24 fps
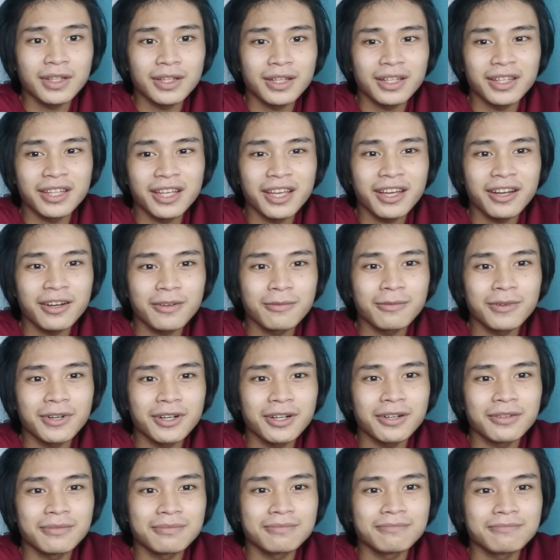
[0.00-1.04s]
they have
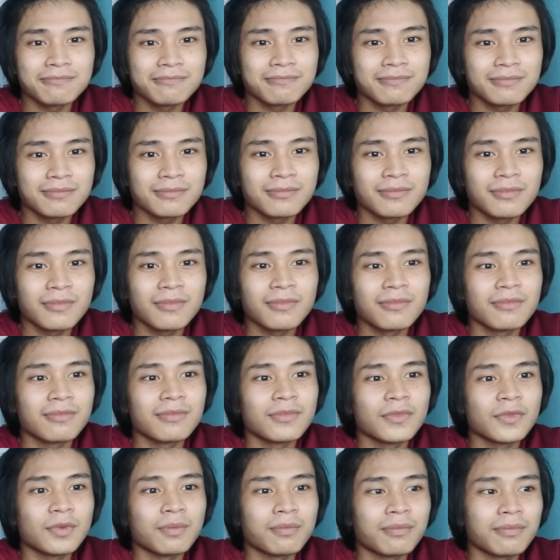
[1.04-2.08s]
um,
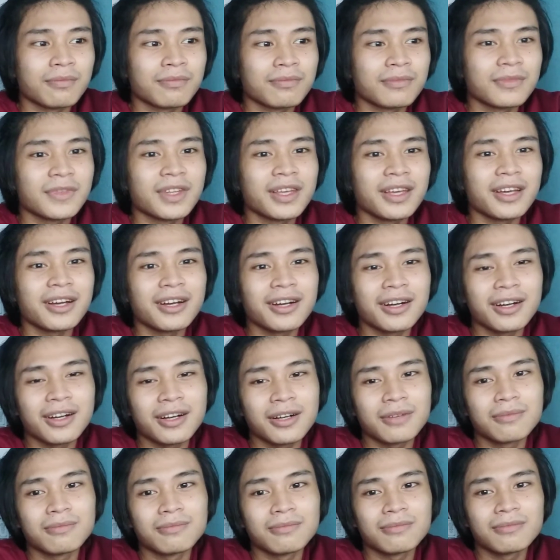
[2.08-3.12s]
they
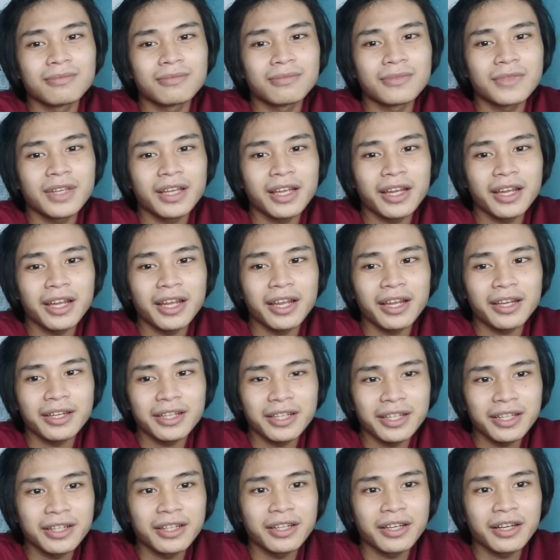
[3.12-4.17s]
have
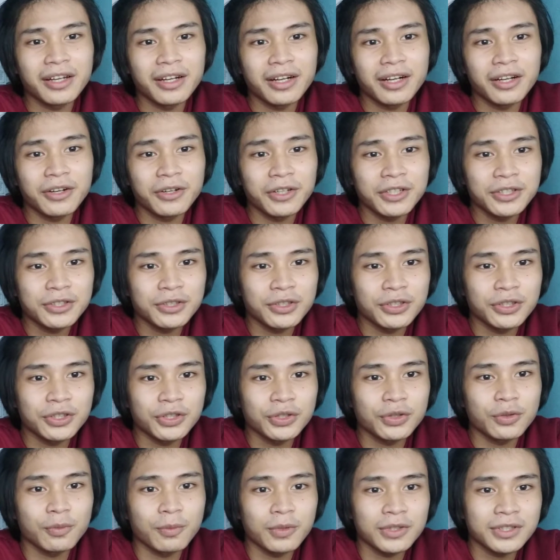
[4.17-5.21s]
need research
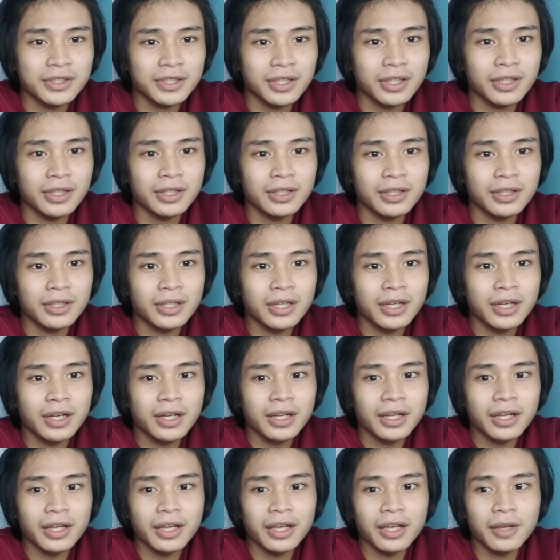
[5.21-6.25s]
to present
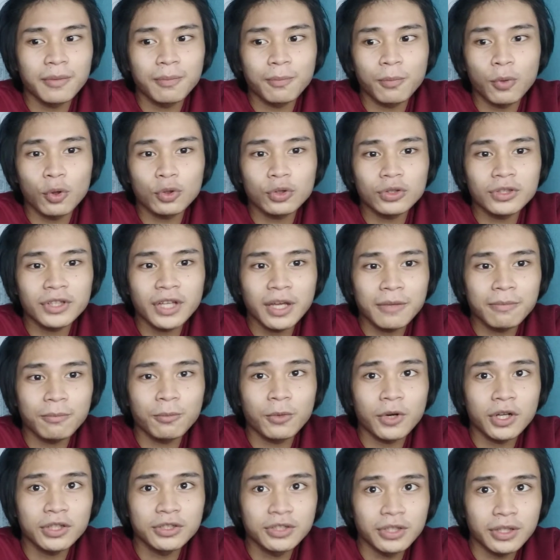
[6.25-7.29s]
a prototype
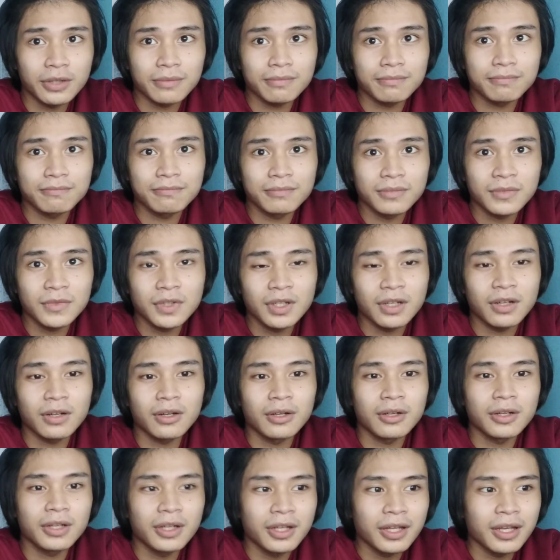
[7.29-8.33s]
project,
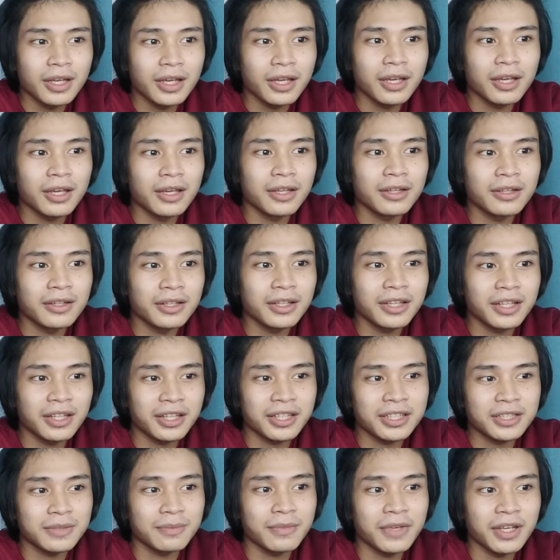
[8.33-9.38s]
and it
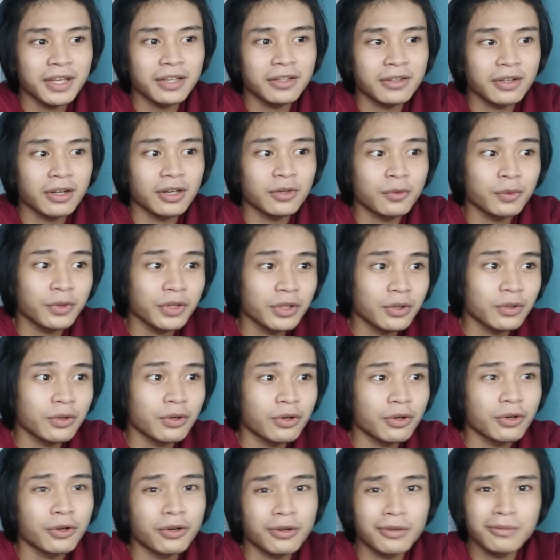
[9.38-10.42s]
is make Arduino
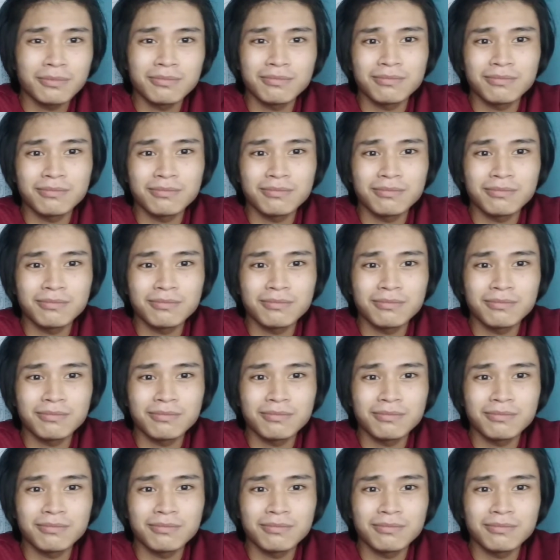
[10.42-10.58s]
or